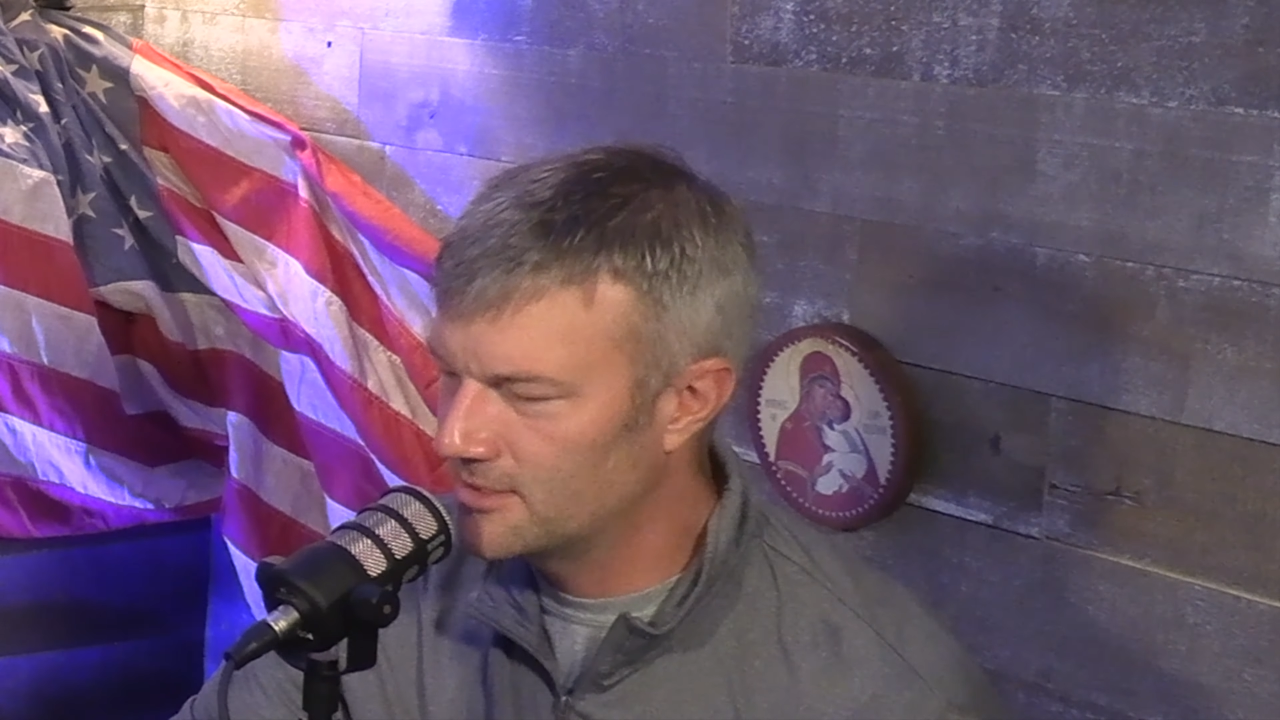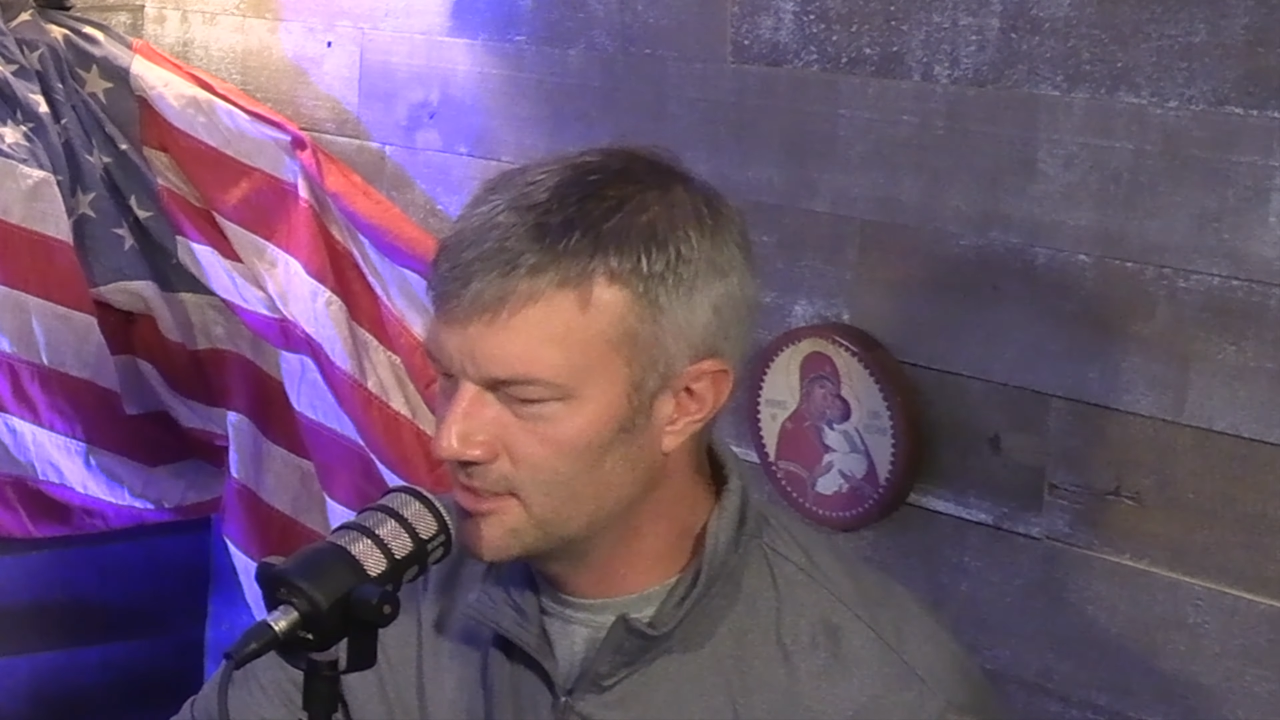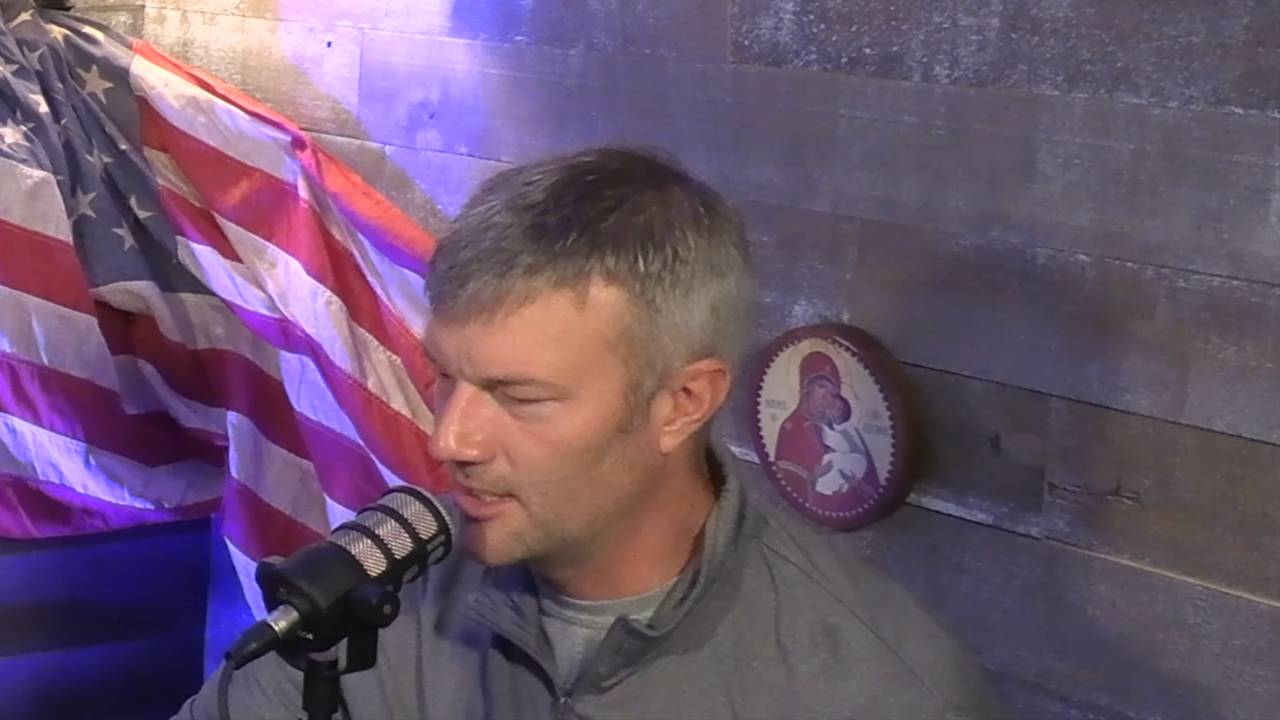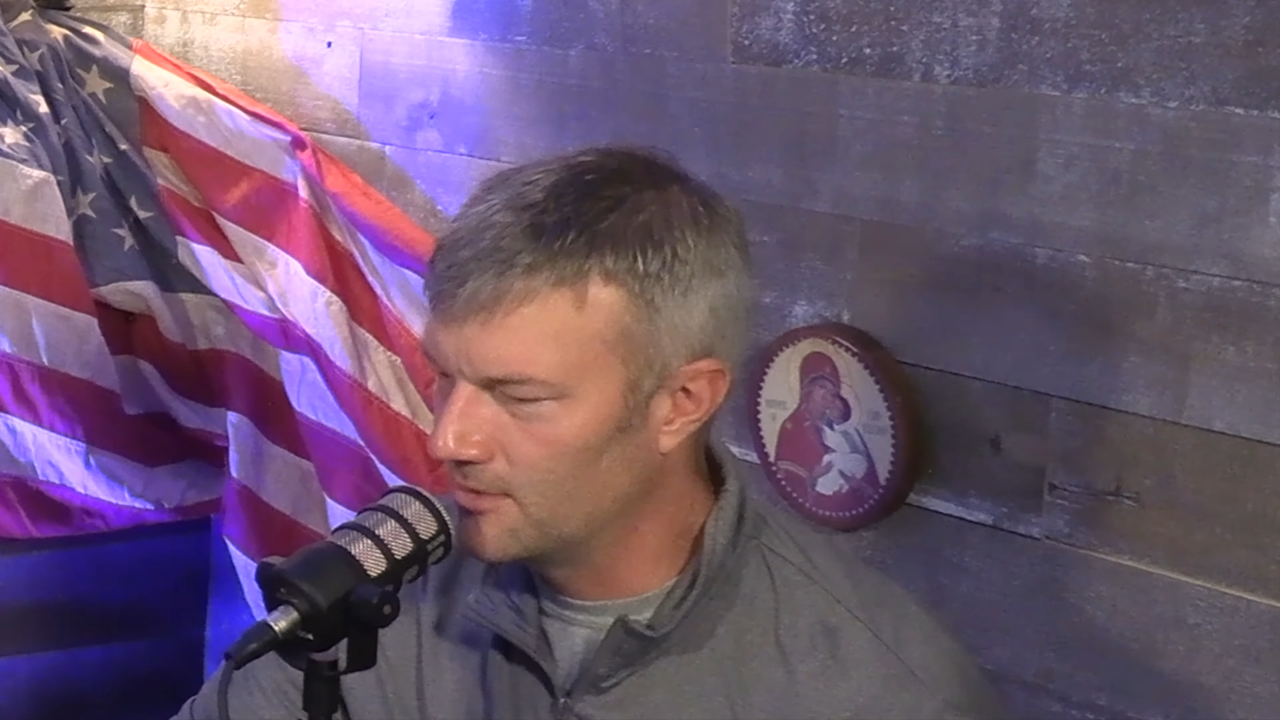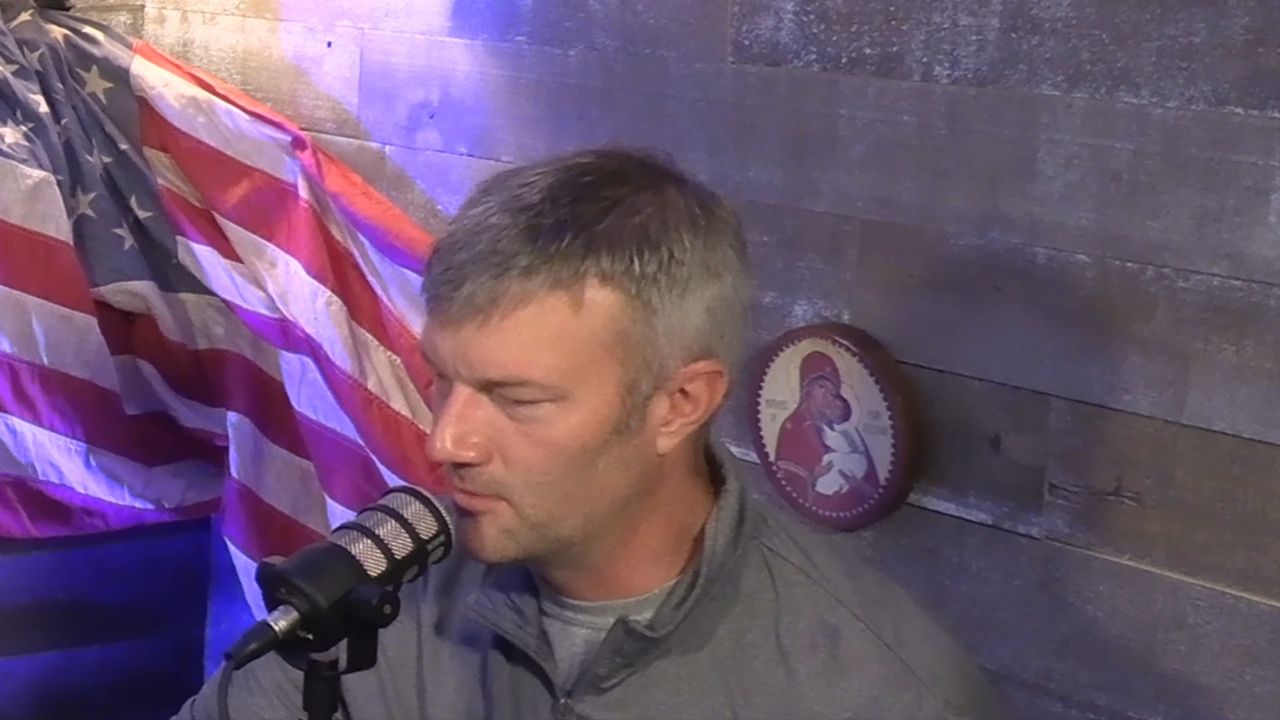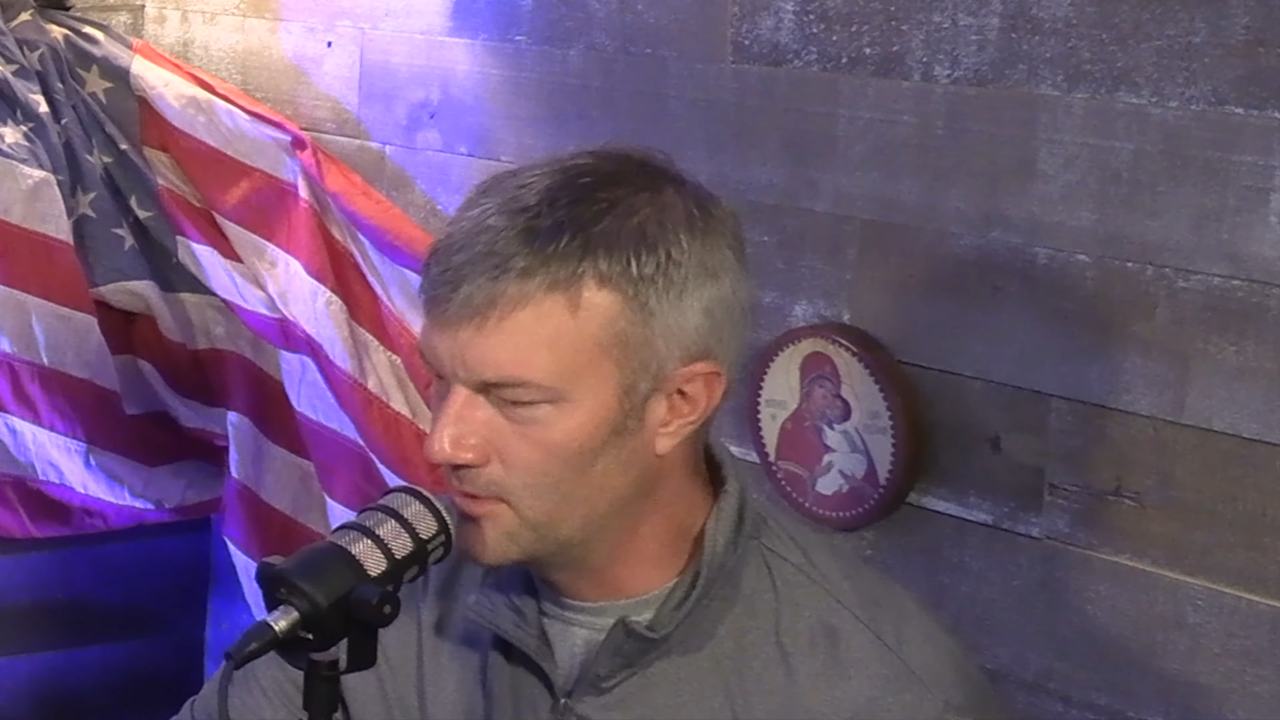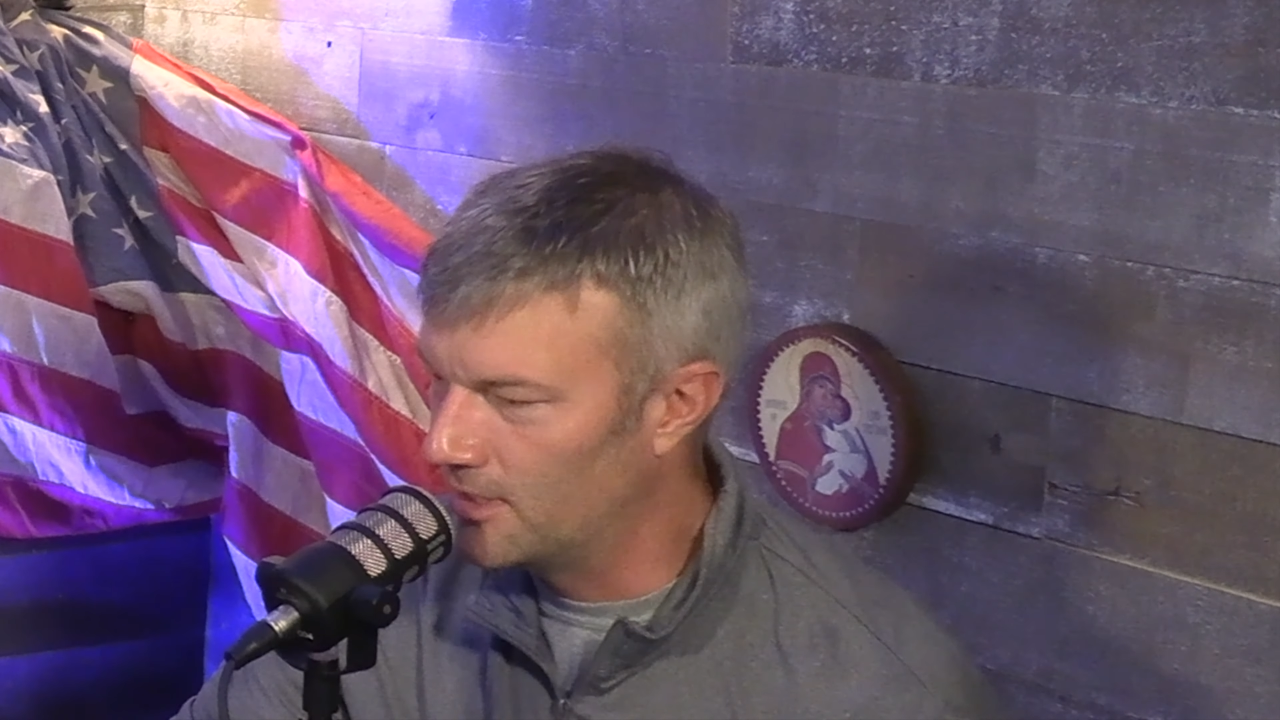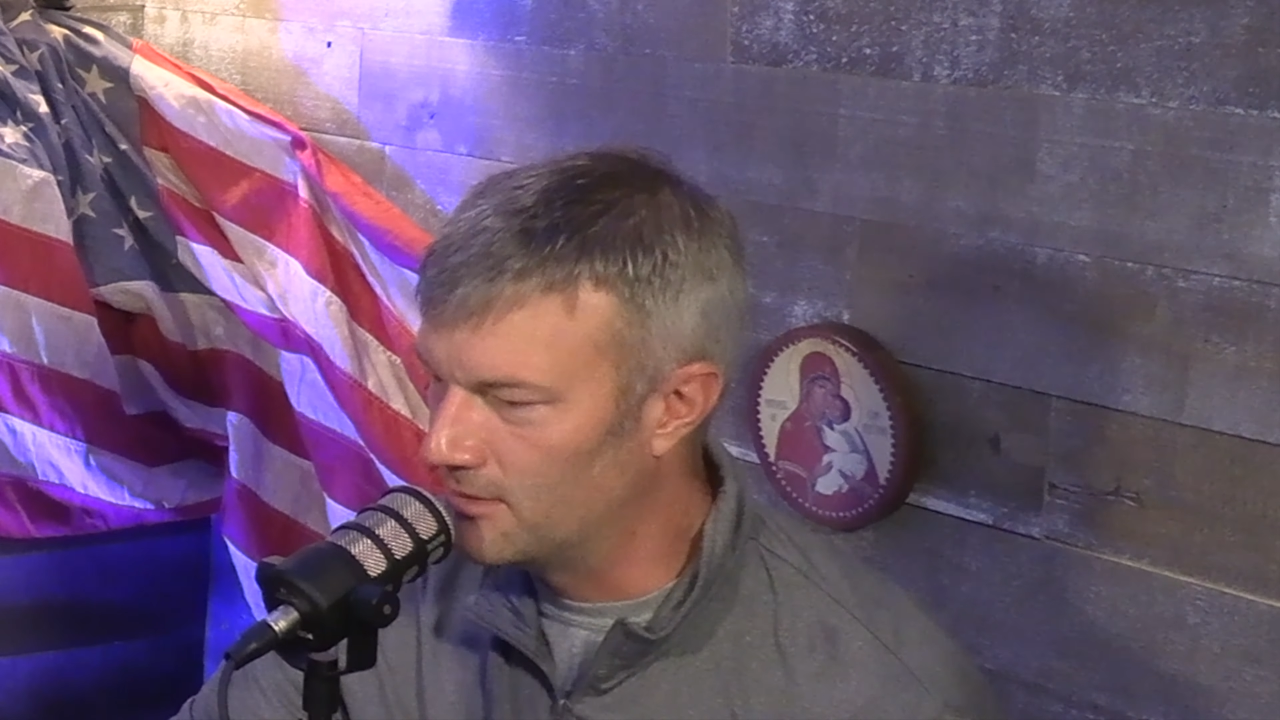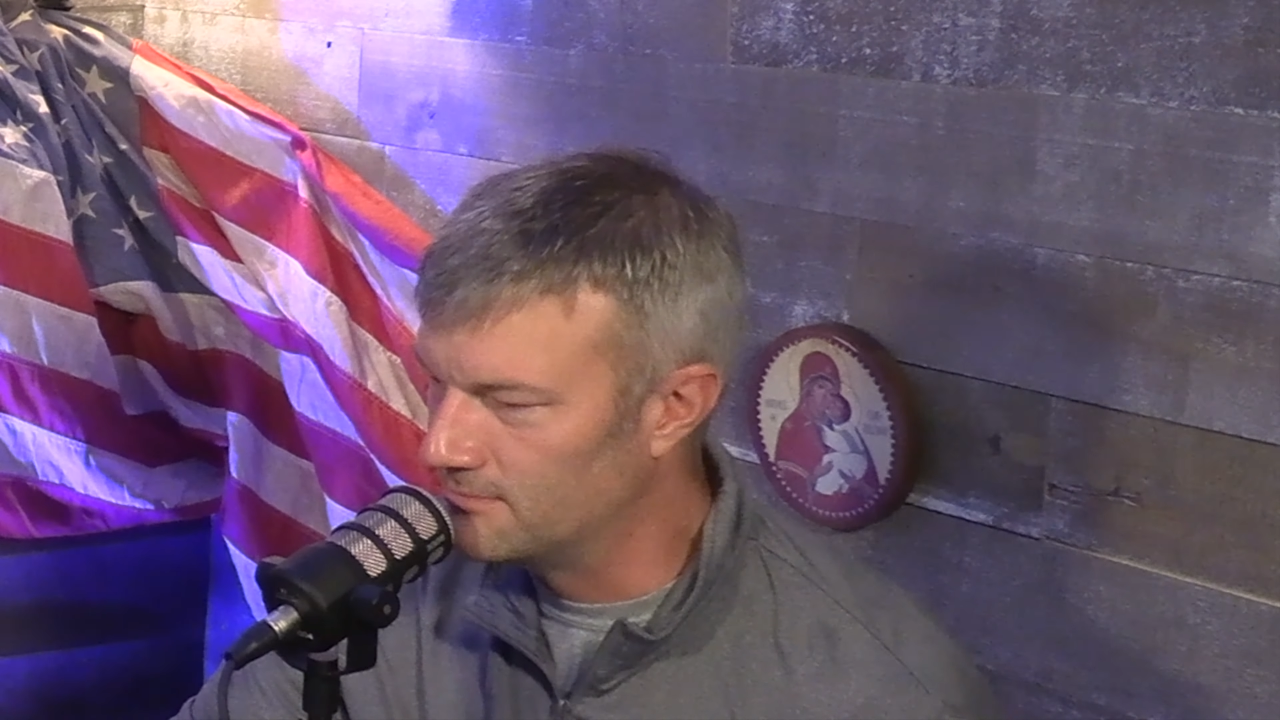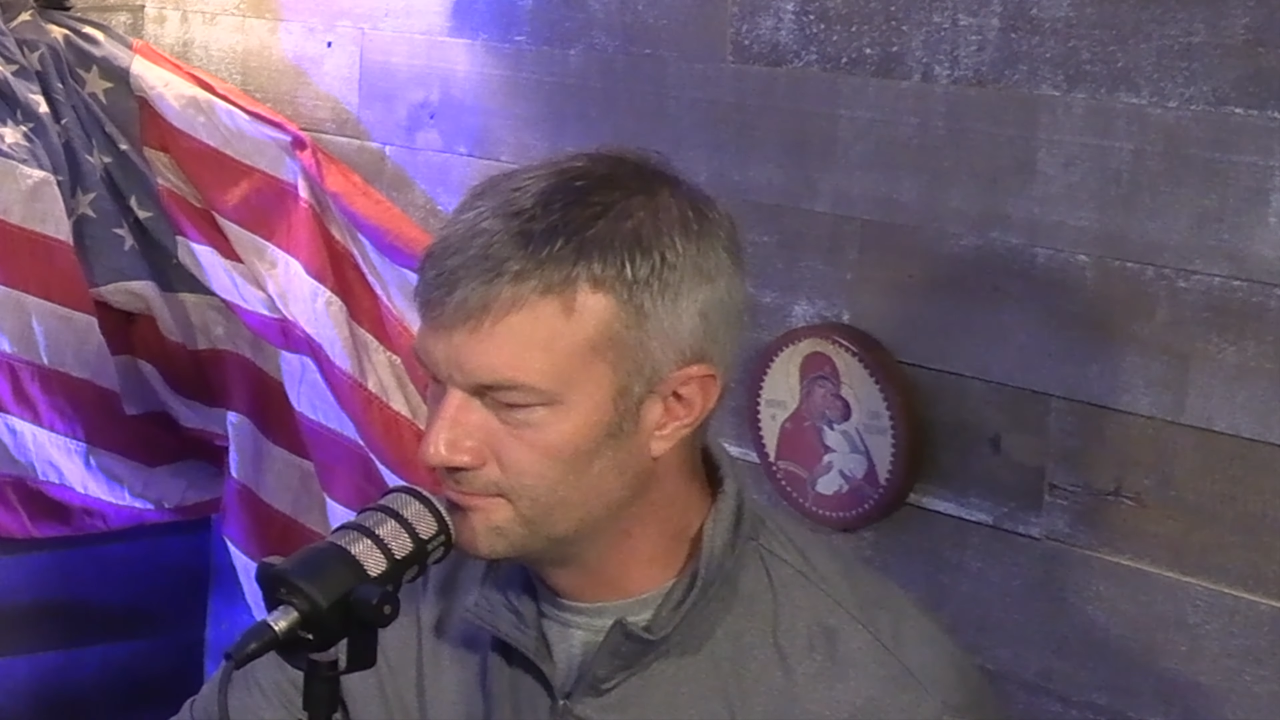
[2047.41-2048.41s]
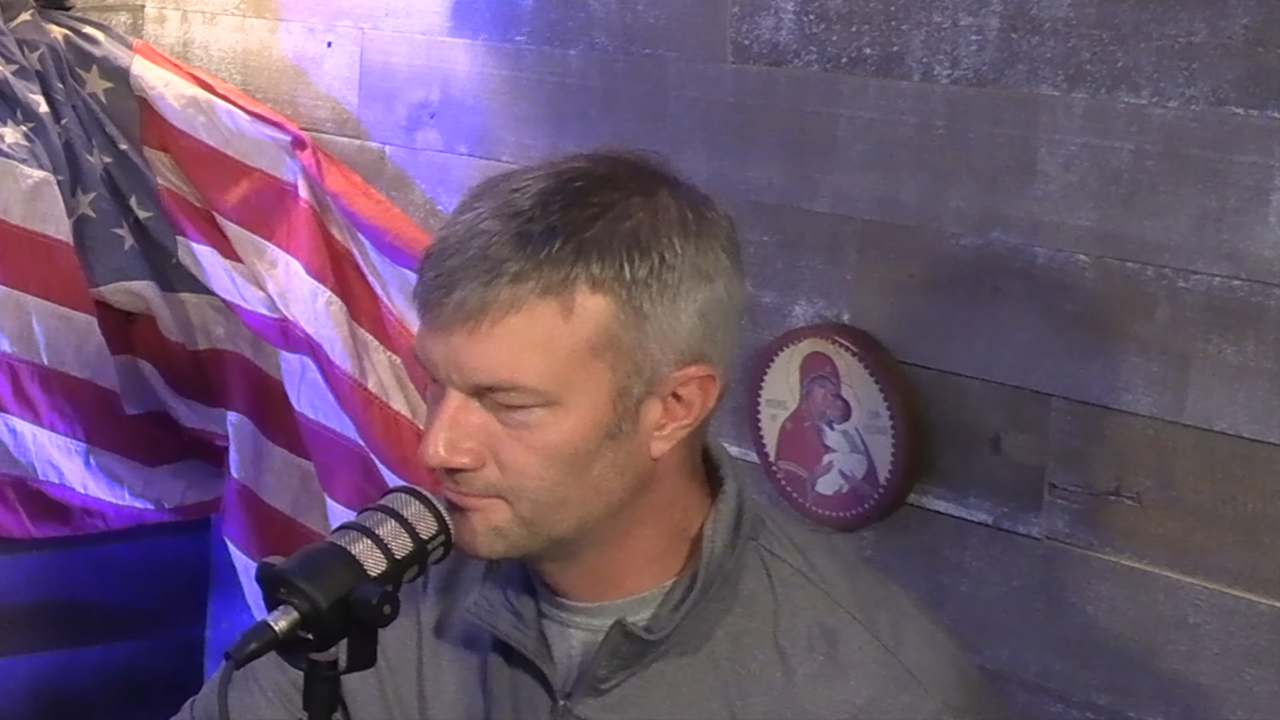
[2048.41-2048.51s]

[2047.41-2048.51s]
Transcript: and say, well,